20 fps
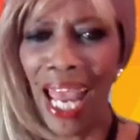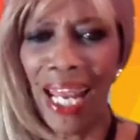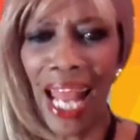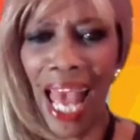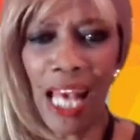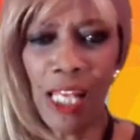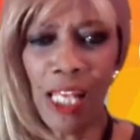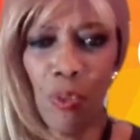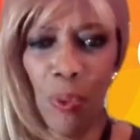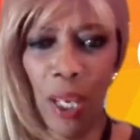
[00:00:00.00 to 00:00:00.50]

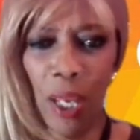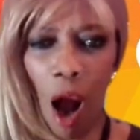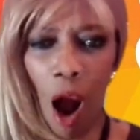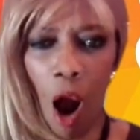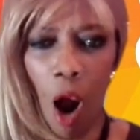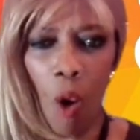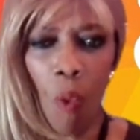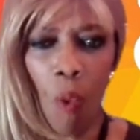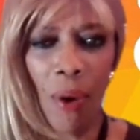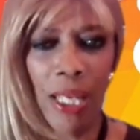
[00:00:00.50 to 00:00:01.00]
And as we
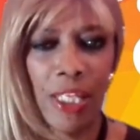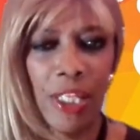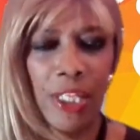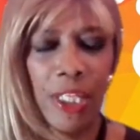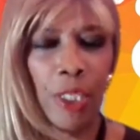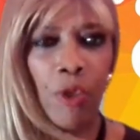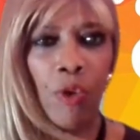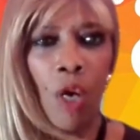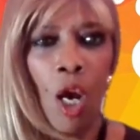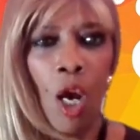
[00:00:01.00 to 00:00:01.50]

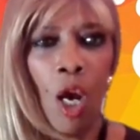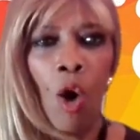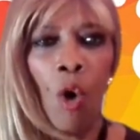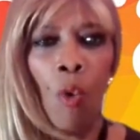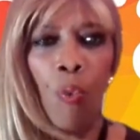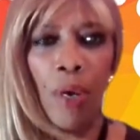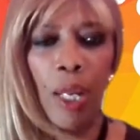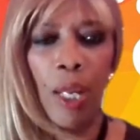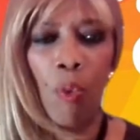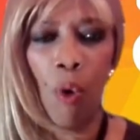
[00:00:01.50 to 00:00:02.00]
always do,
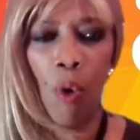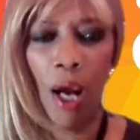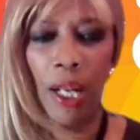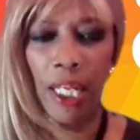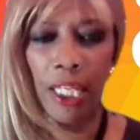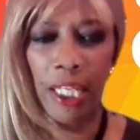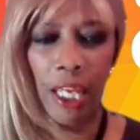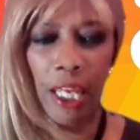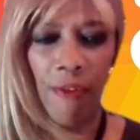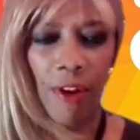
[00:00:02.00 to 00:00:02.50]
we
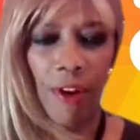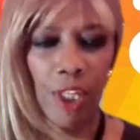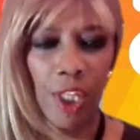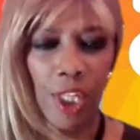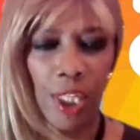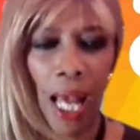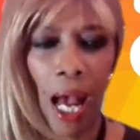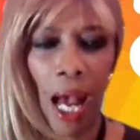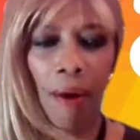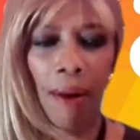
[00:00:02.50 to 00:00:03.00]
want to give a
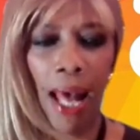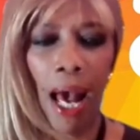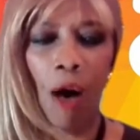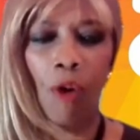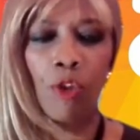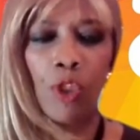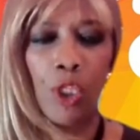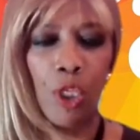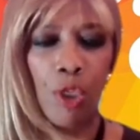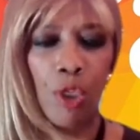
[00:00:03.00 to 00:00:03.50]
shout
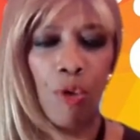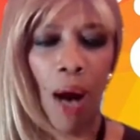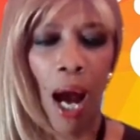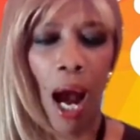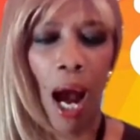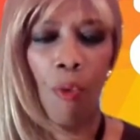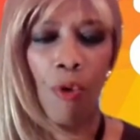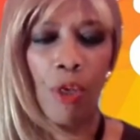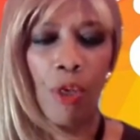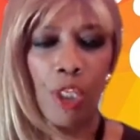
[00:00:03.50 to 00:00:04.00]
out
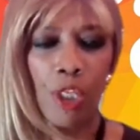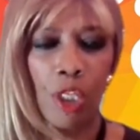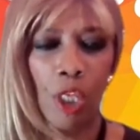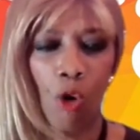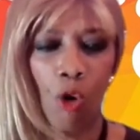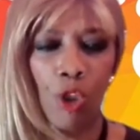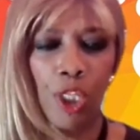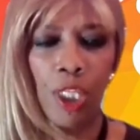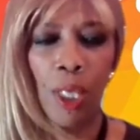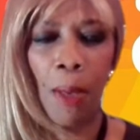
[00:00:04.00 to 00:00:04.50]
to our
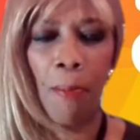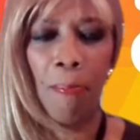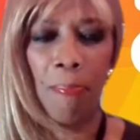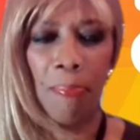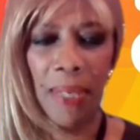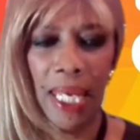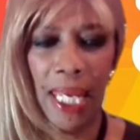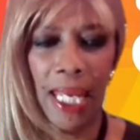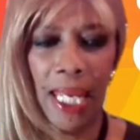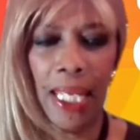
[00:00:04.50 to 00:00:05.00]
social
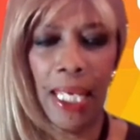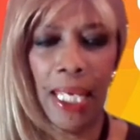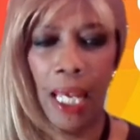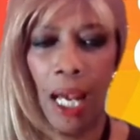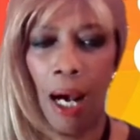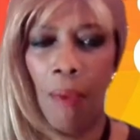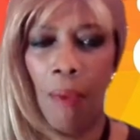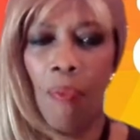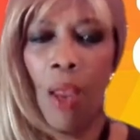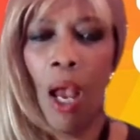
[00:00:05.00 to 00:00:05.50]

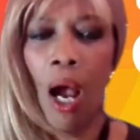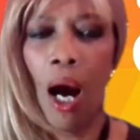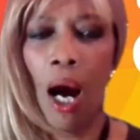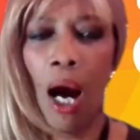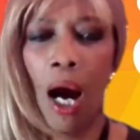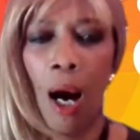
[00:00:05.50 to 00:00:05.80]
media